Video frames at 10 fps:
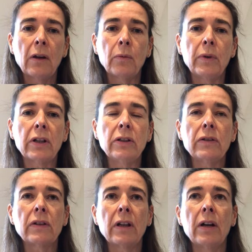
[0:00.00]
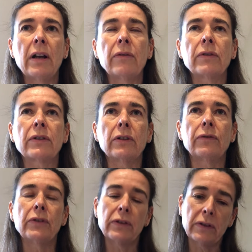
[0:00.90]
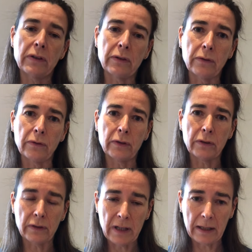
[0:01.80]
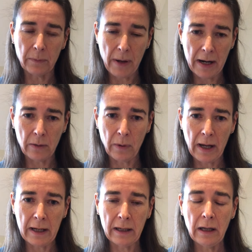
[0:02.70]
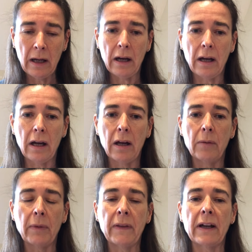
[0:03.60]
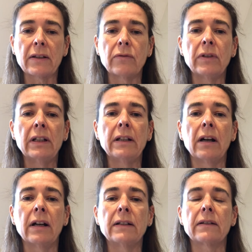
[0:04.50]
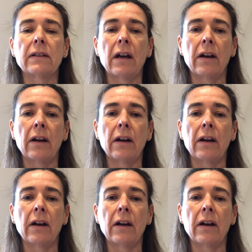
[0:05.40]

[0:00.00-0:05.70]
We can use the low level stuff just to sort of take the pain away, and that's a really nice